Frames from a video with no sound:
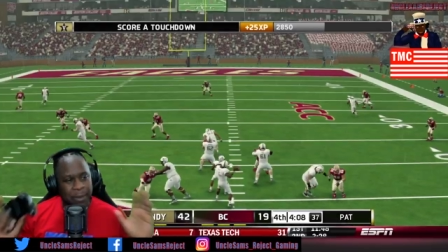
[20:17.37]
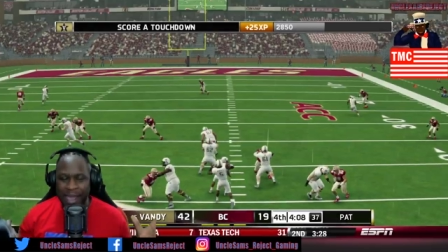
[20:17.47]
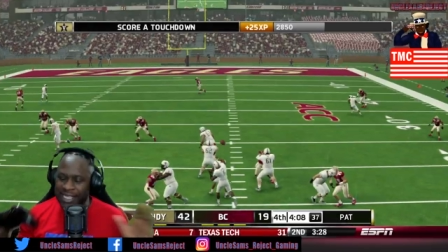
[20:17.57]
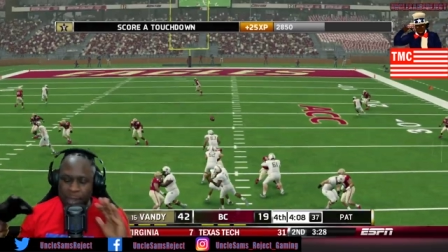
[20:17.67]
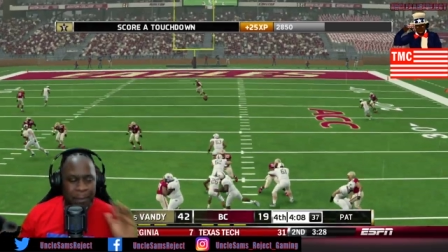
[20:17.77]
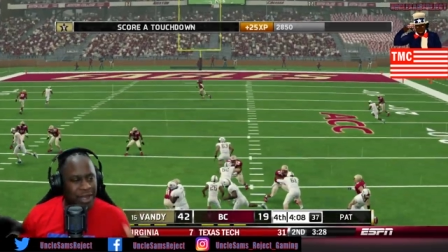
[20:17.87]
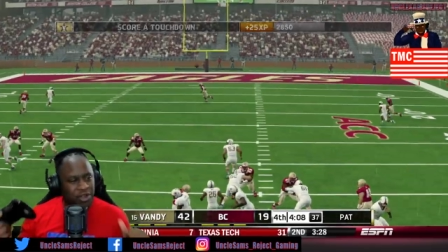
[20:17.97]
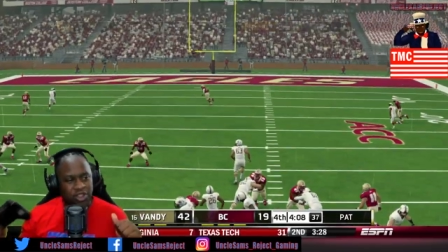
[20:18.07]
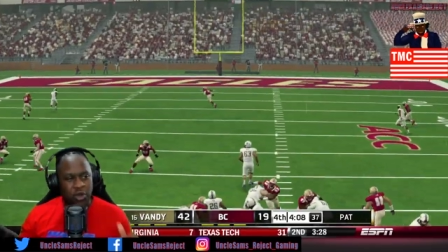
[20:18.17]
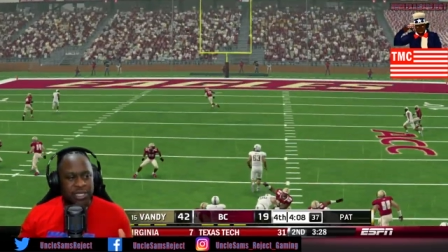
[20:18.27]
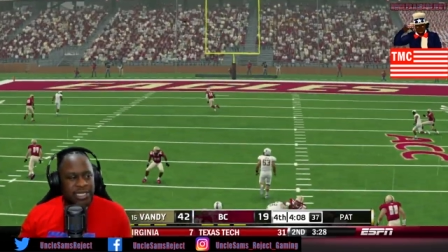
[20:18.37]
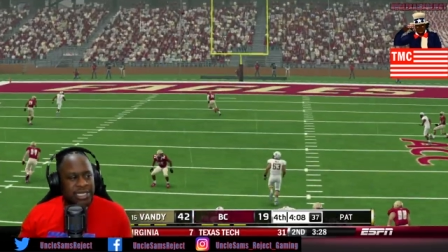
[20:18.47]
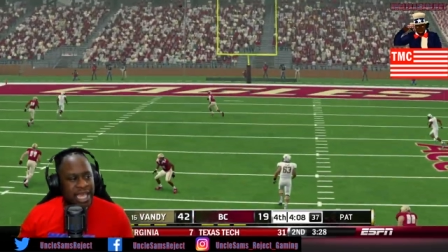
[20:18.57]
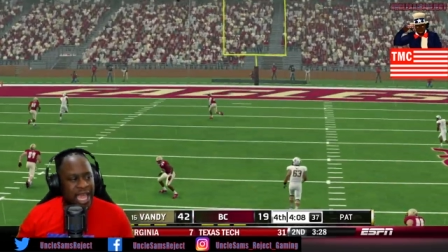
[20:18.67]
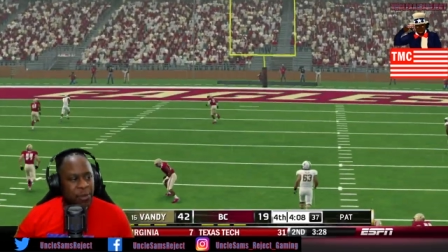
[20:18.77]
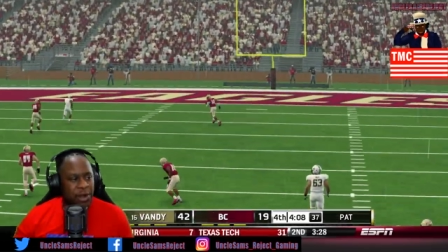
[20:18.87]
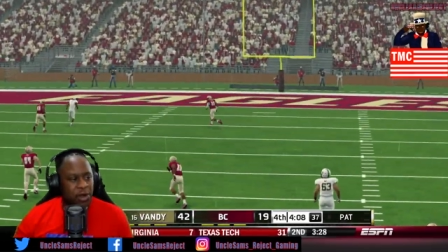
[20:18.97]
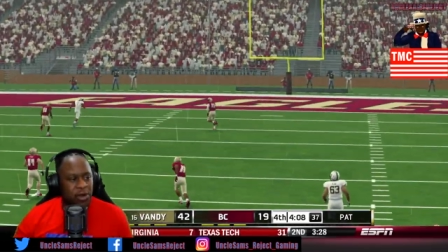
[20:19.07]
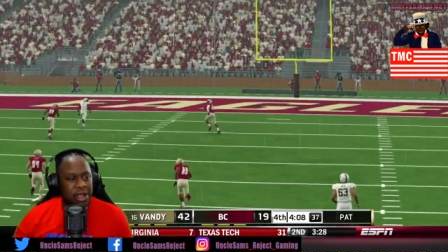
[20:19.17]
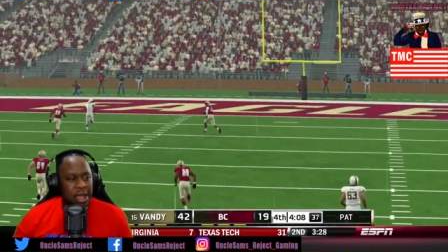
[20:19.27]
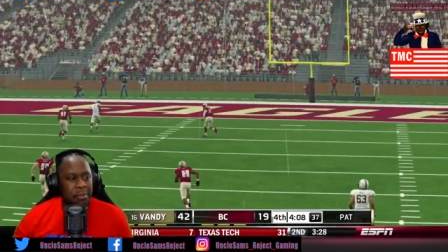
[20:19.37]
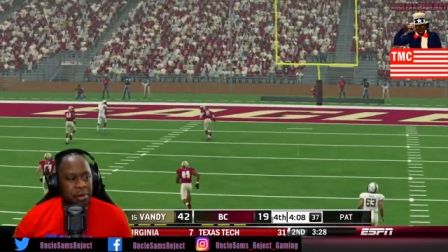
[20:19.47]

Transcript: he made some better throws as his game went on.